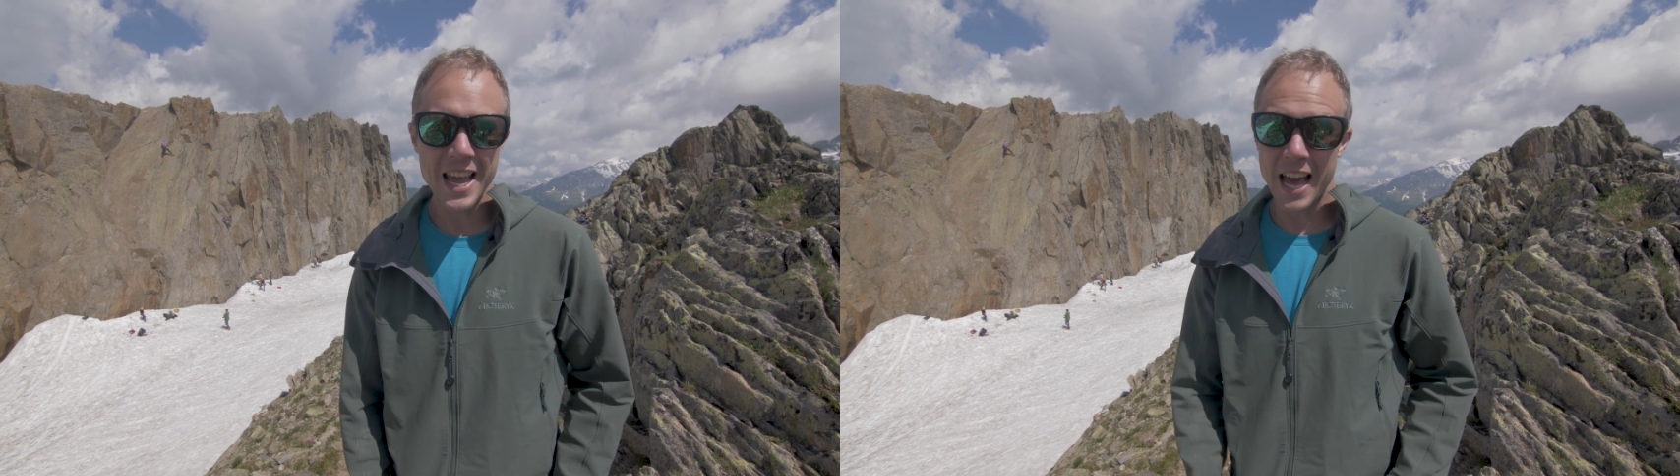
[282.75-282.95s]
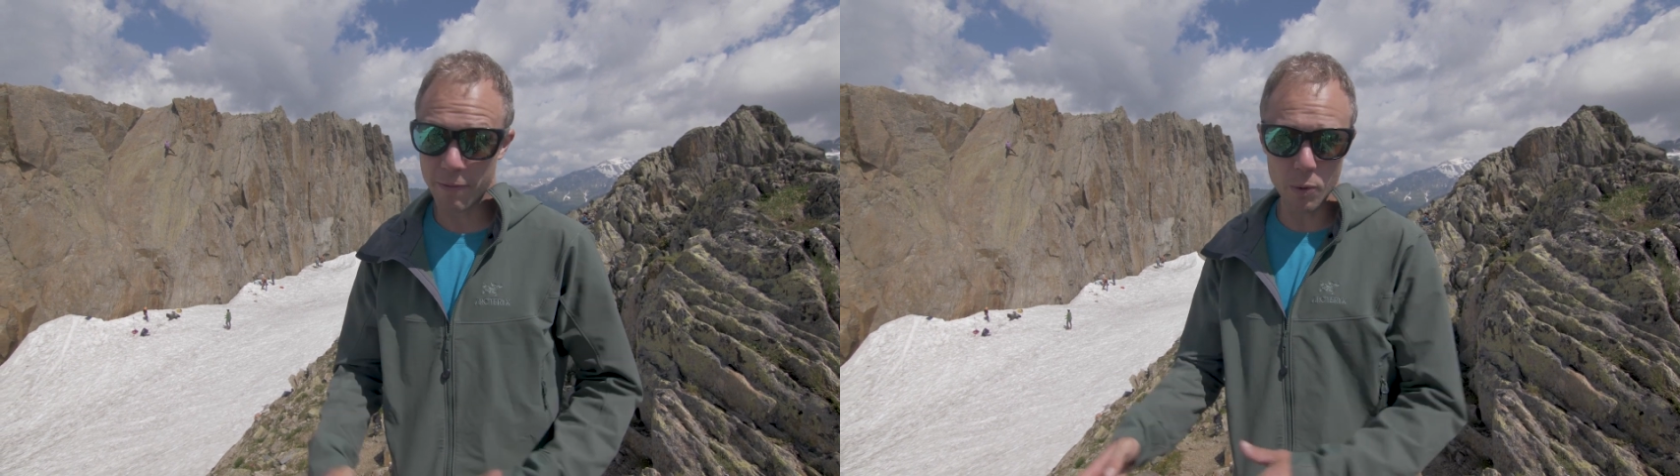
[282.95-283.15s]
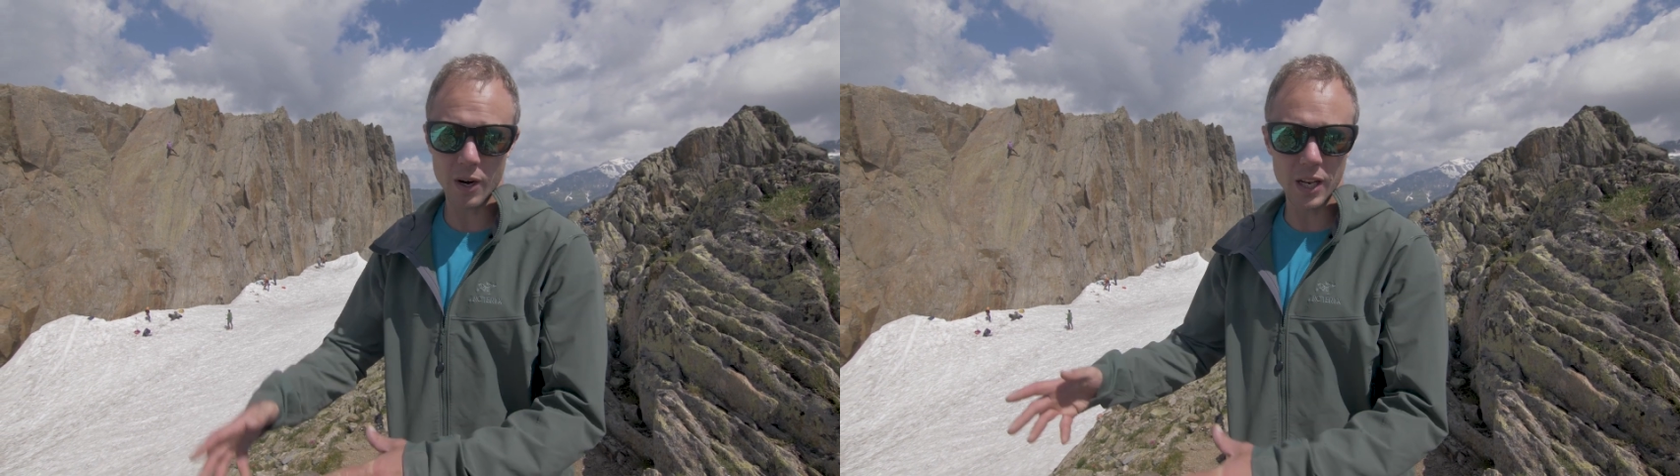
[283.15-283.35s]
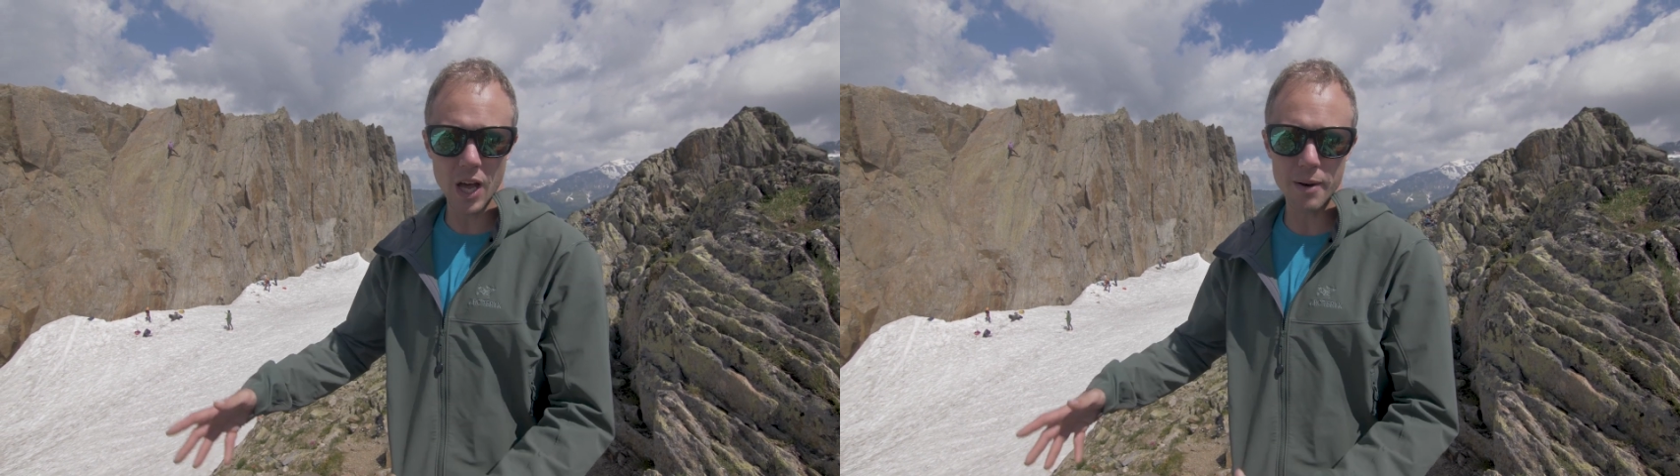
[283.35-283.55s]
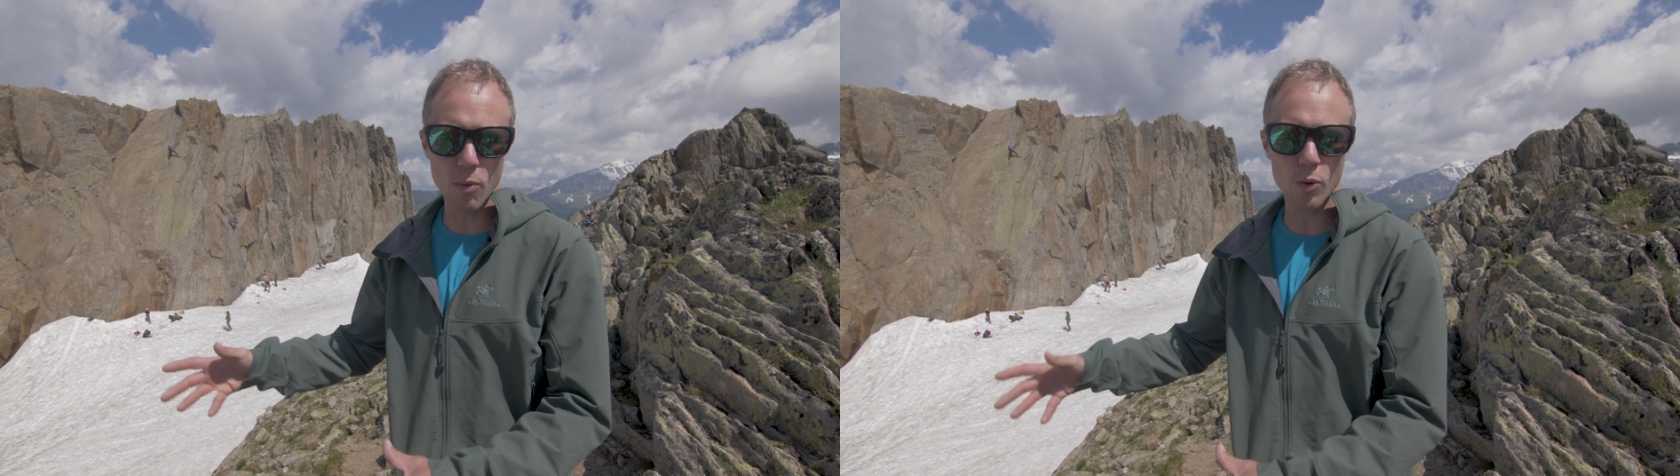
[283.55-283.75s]
And if you want to
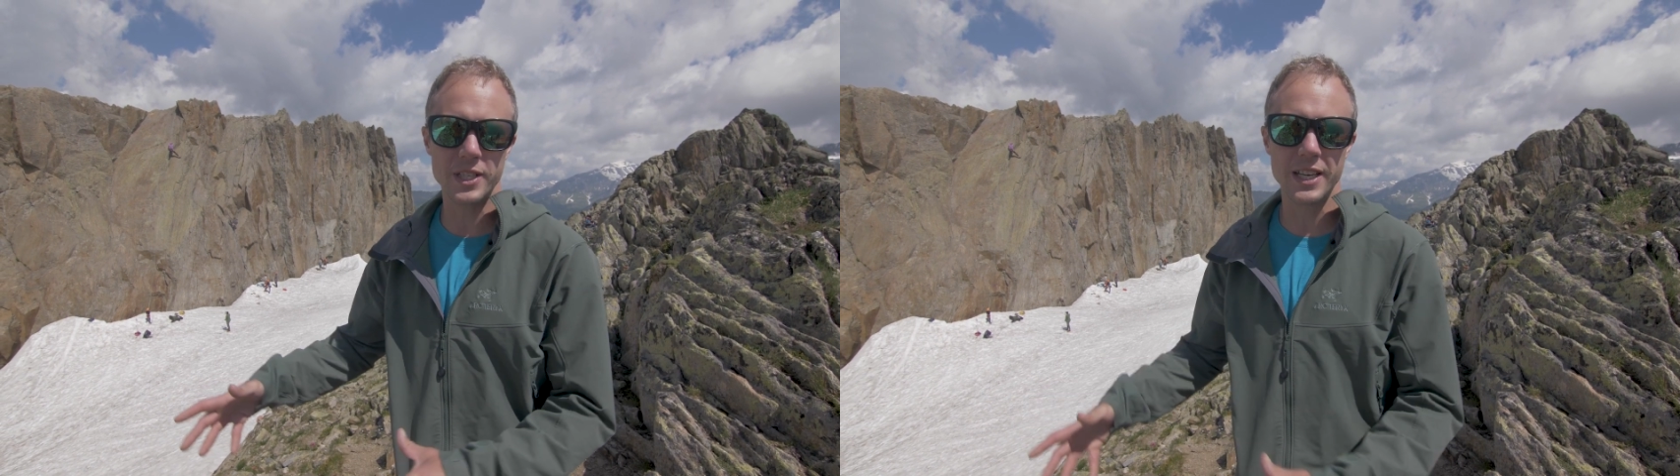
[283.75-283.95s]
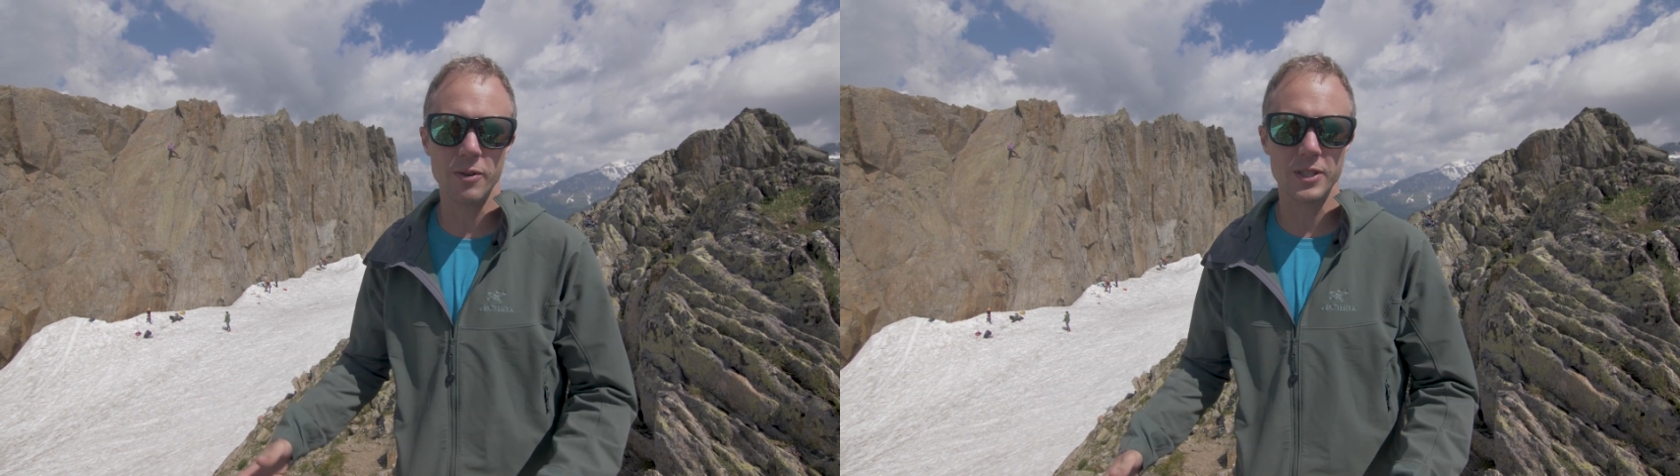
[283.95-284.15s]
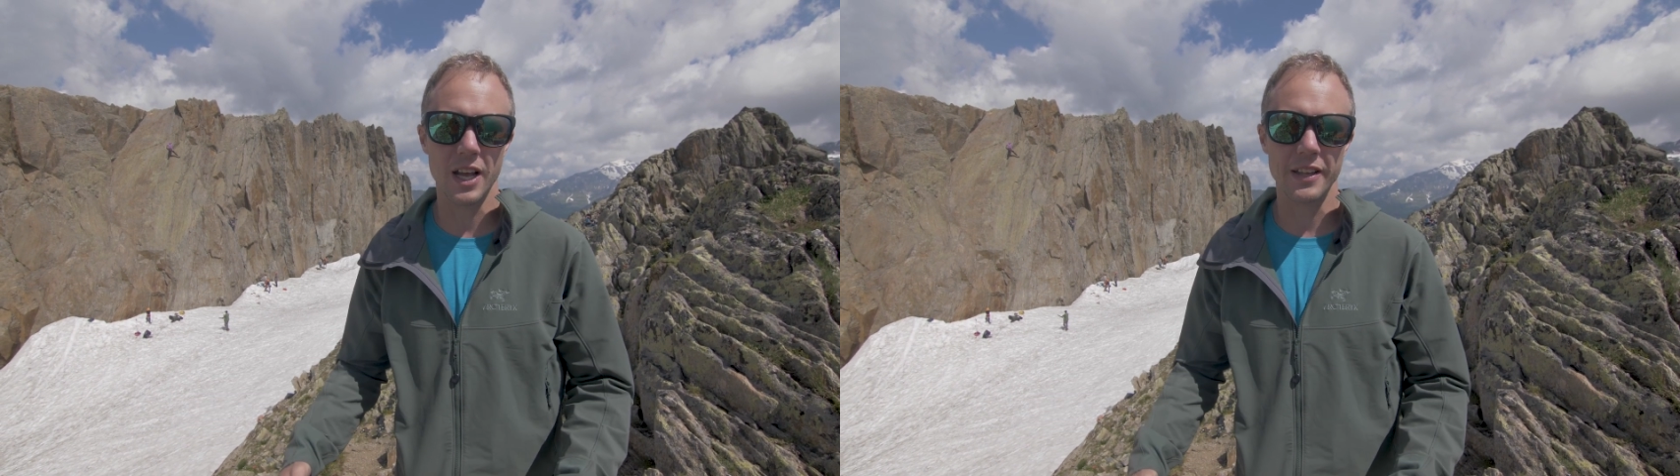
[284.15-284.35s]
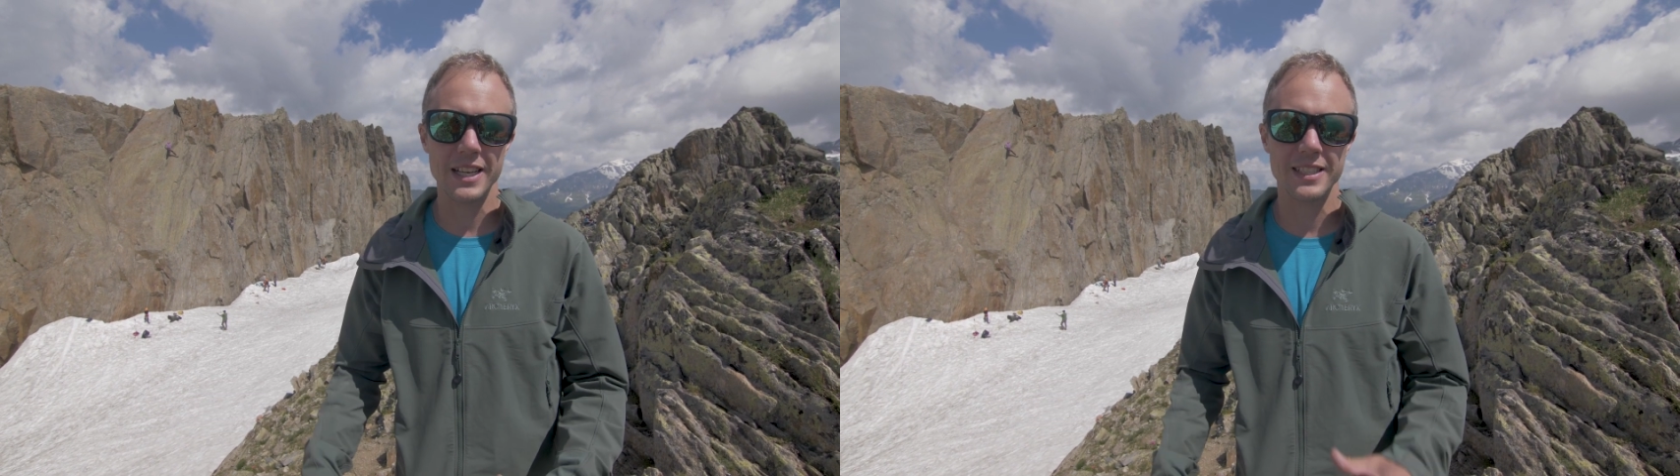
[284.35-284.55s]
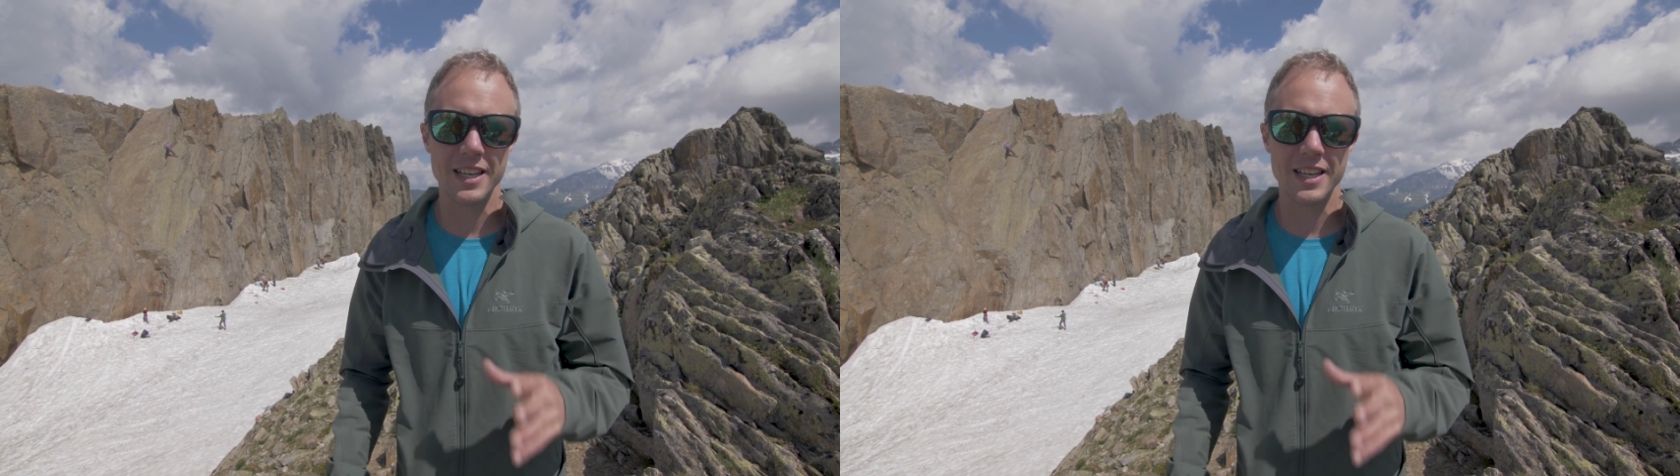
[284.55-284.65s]
learn more skills like this,